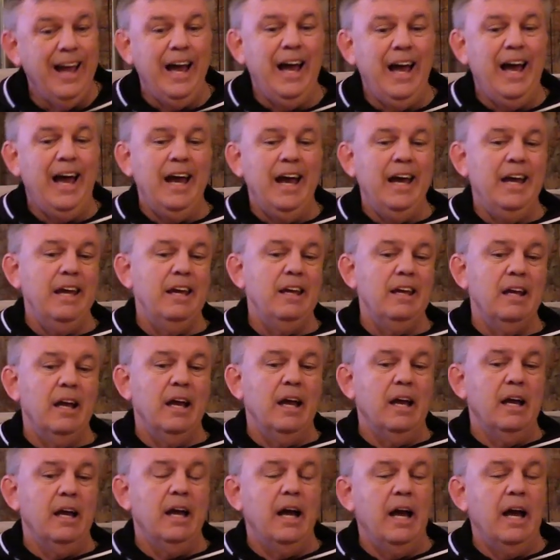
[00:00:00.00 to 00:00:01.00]
I,
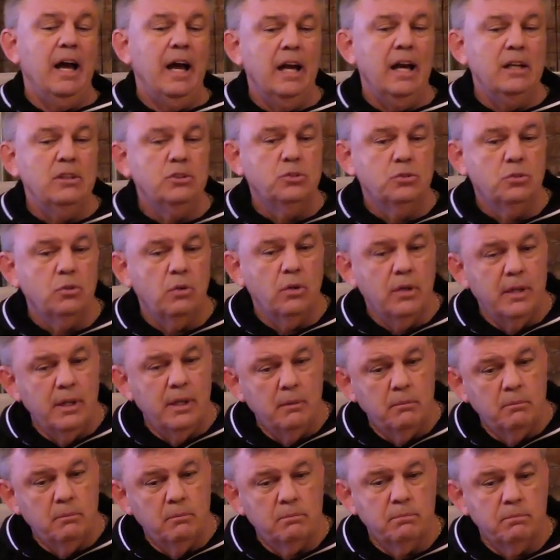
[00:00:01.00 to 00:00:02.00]
I saw
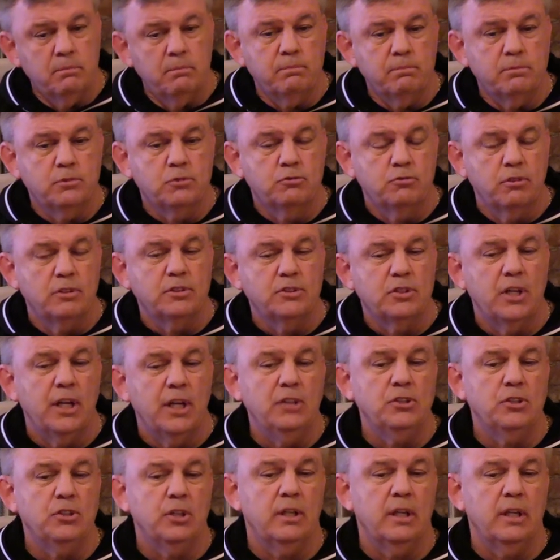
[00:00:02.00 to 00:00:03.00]
him
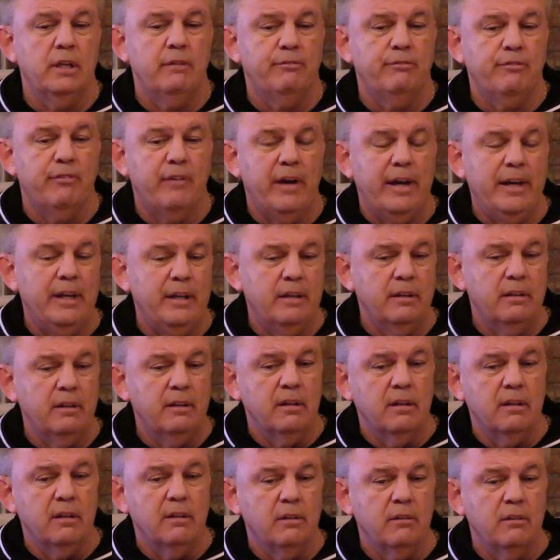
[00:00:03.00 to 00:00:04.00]
strategically
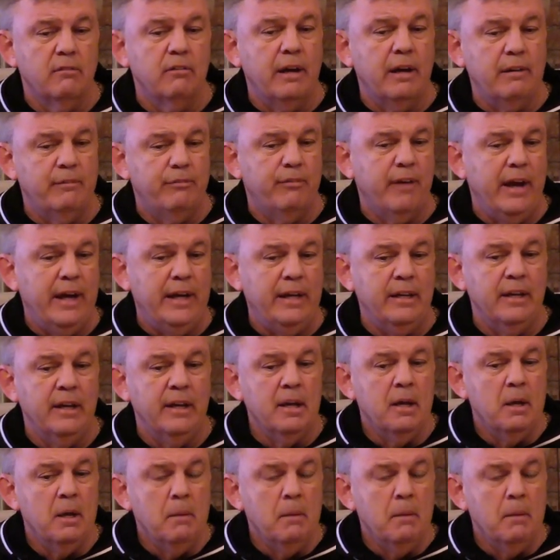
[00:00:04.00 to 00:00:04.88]
fighting the right fight,